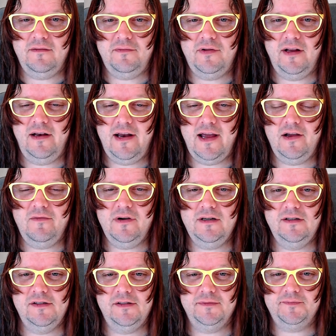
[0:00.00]

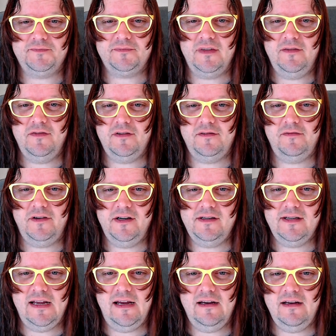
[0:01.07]
language, if it's very
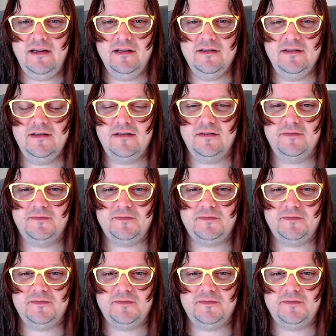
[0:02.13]
tedious.